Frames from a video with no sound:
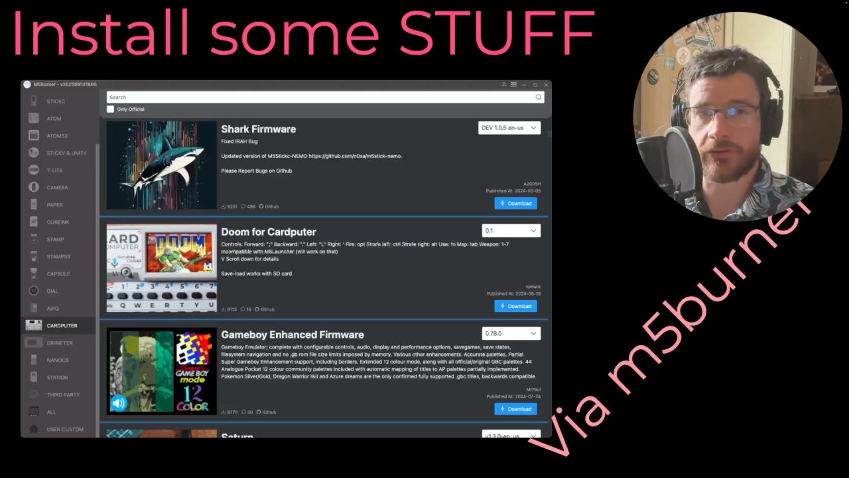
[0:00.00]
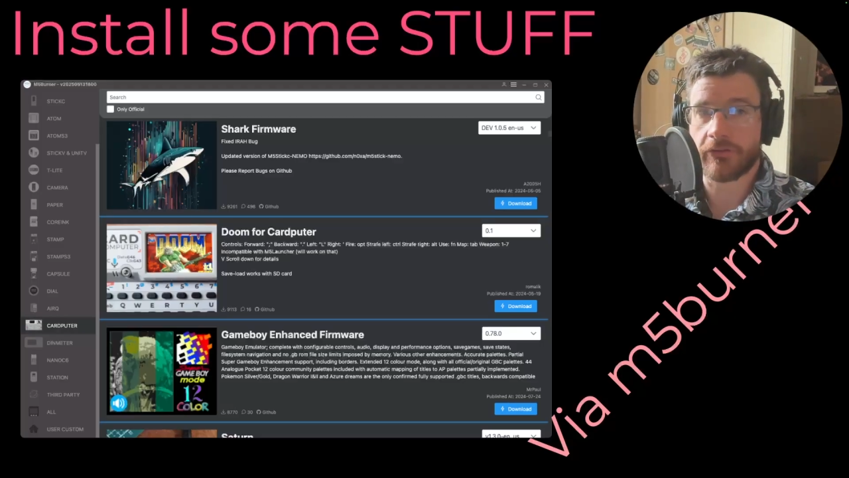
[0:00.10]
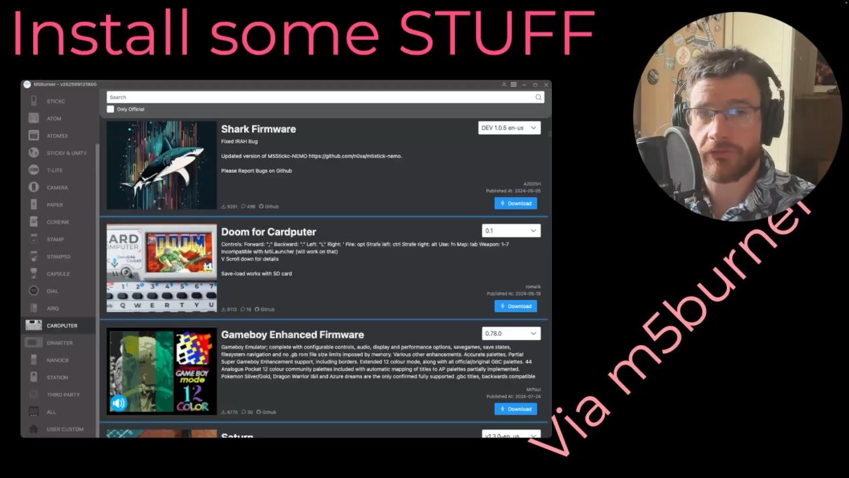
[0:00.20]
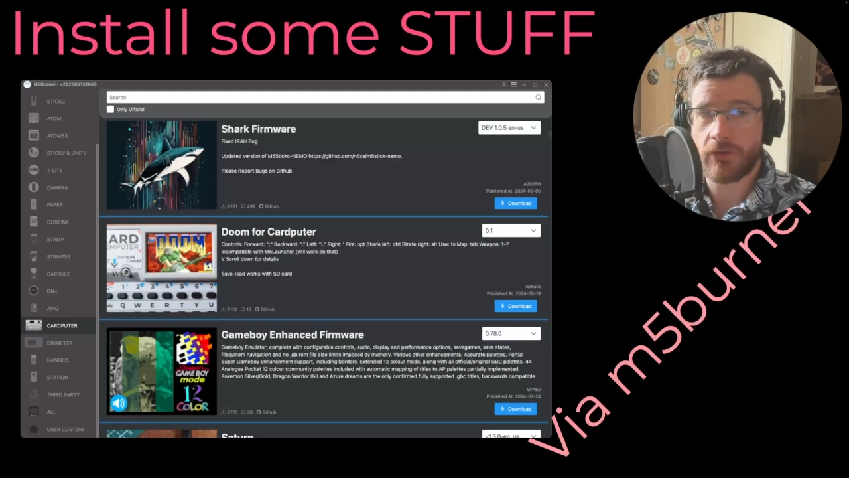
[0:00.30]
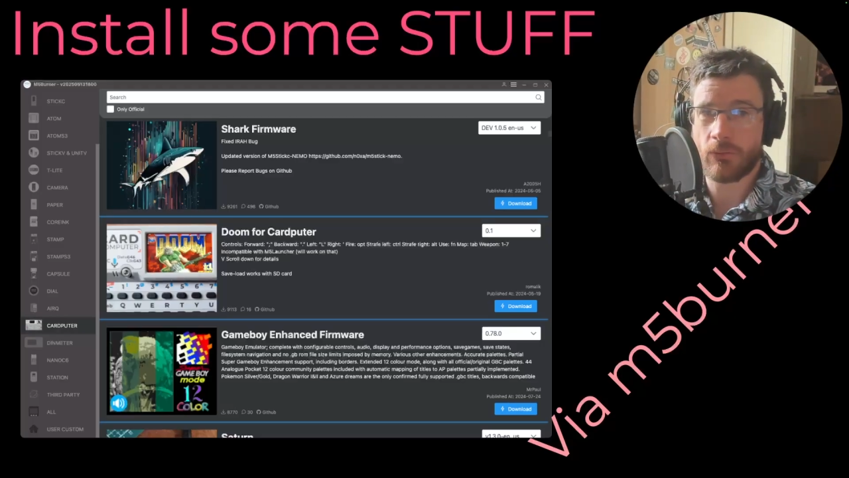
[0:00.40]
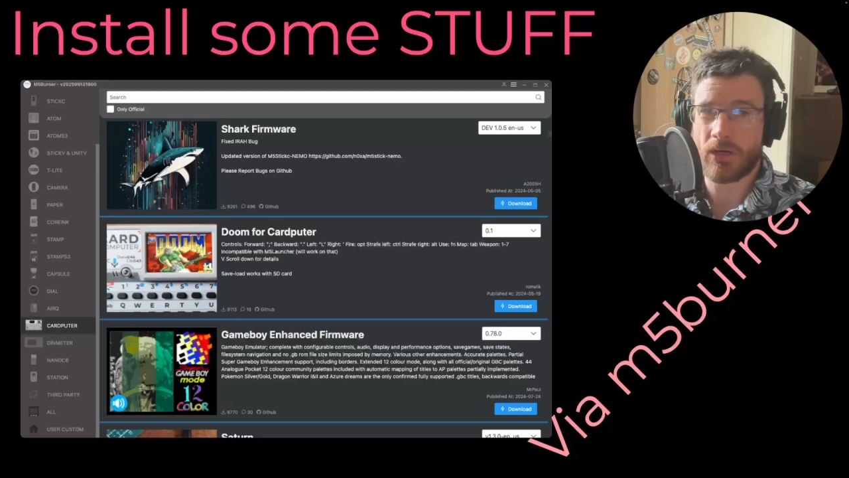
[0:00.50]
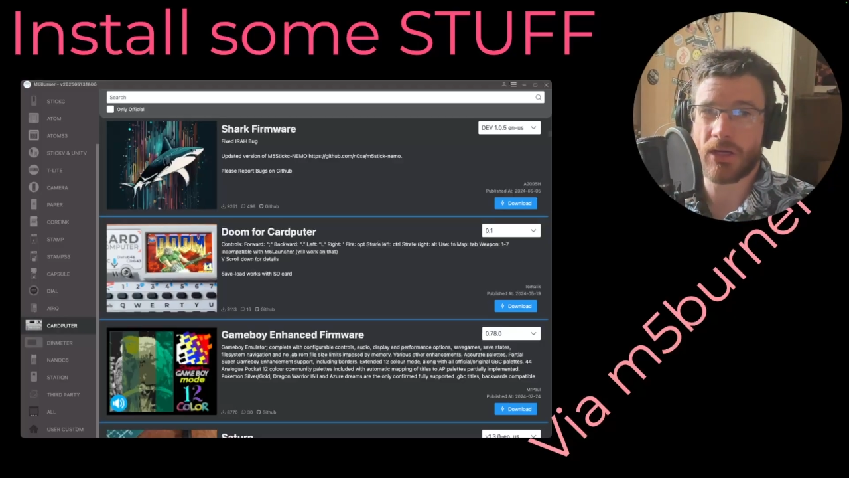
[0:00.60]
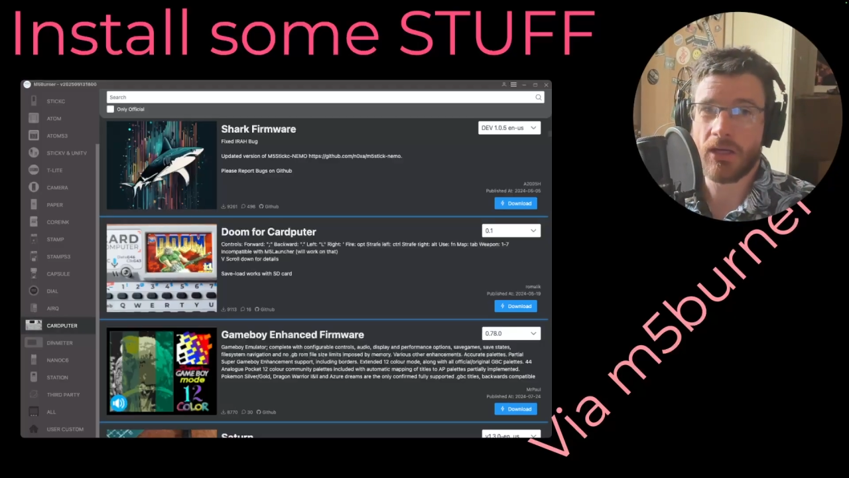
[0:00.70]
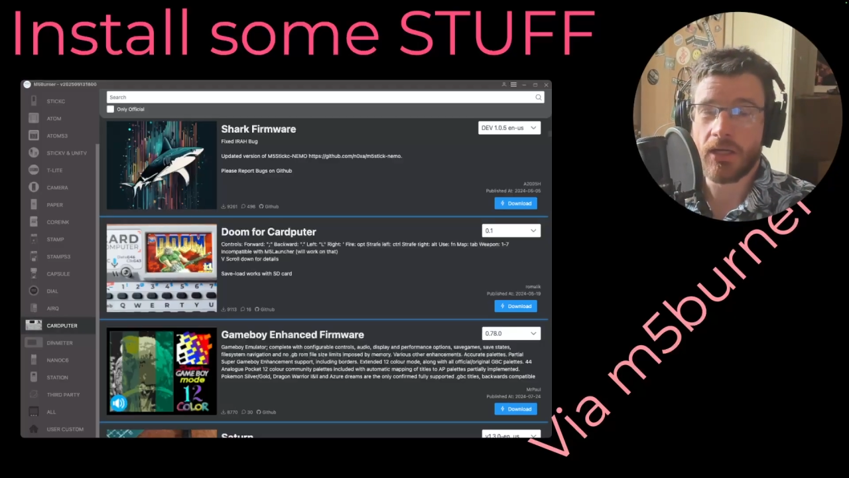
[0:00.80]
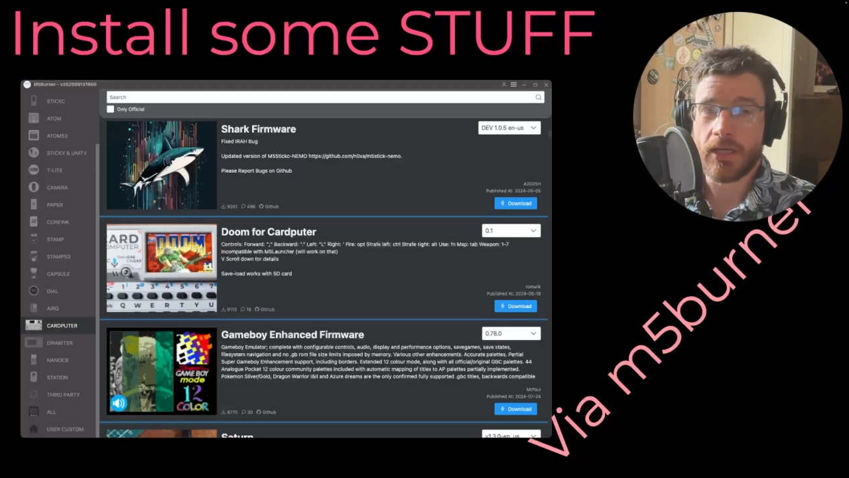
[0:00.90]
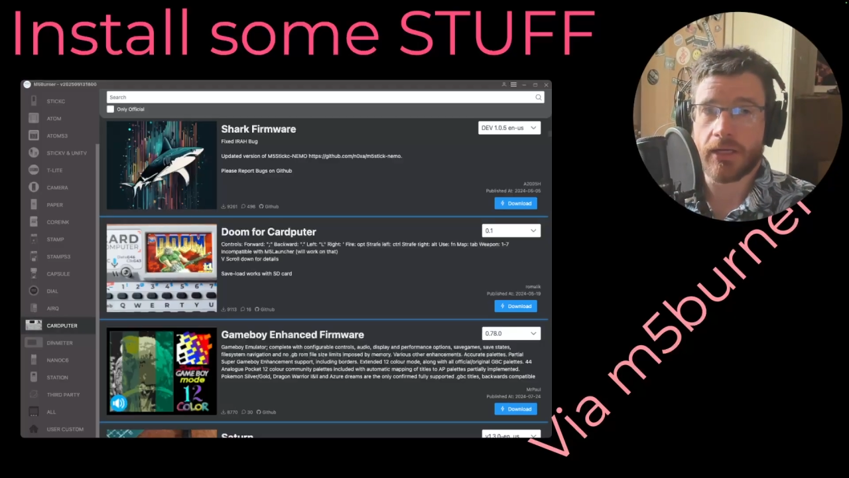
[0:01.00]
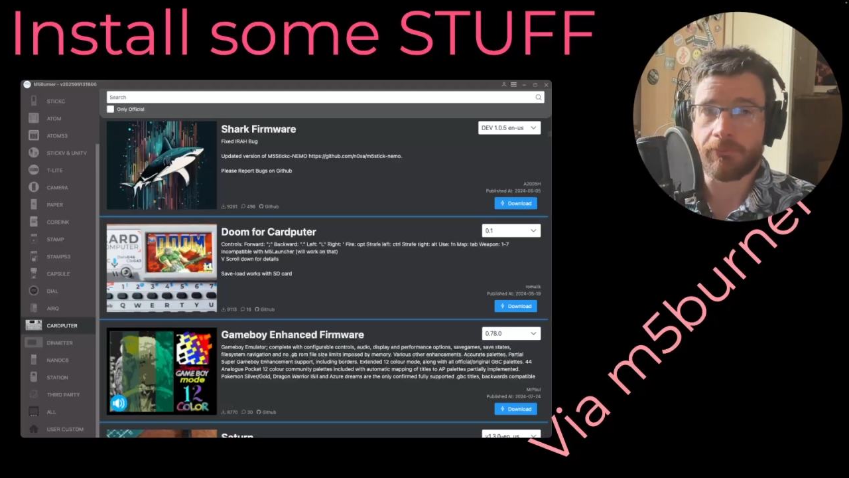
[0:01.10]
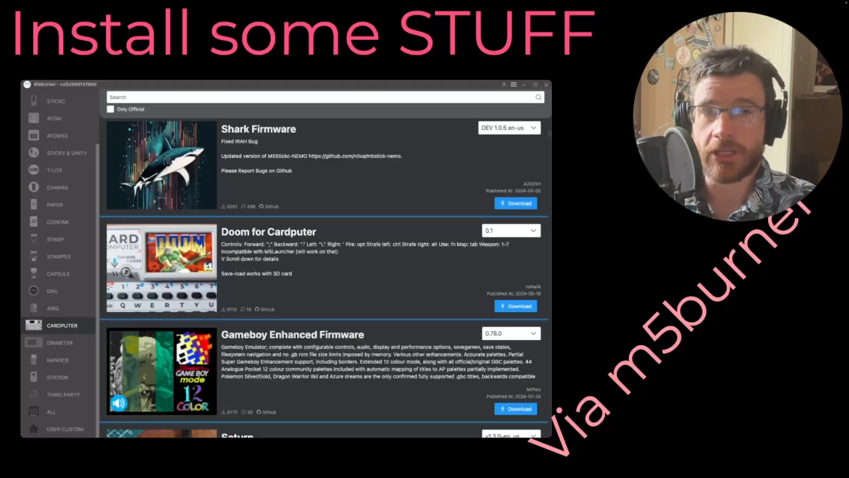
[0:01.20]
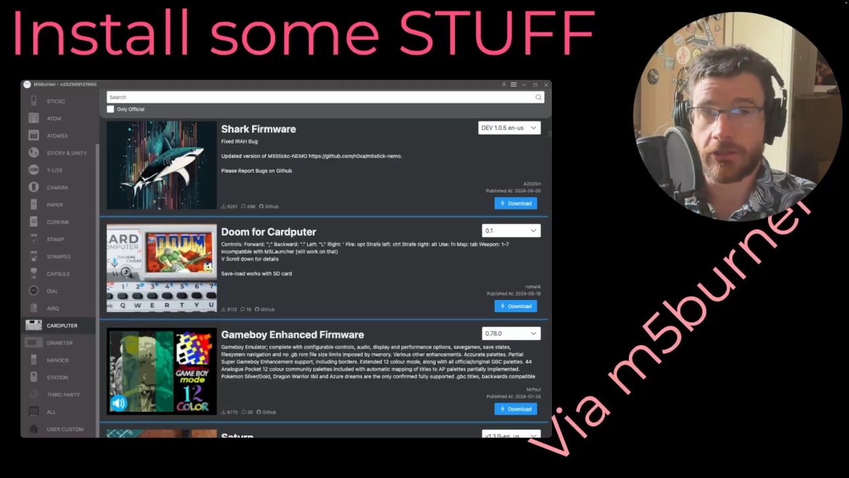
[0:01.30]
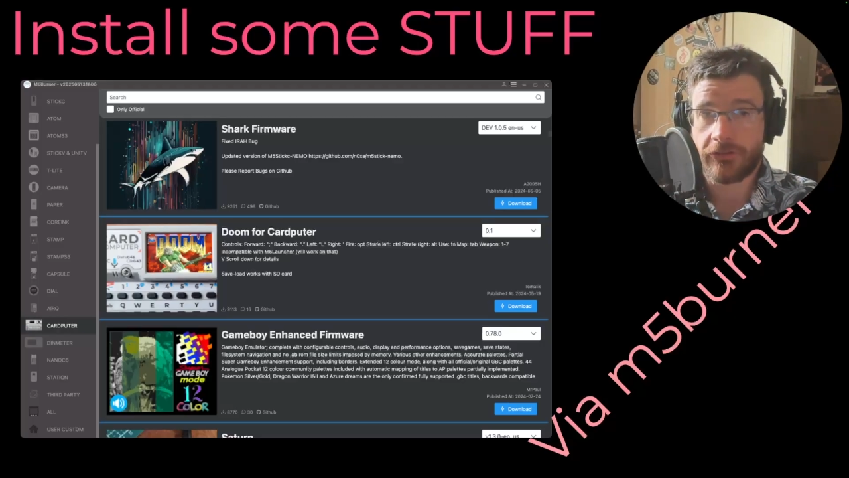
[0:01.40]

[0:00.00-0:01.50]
And the firmware, because it's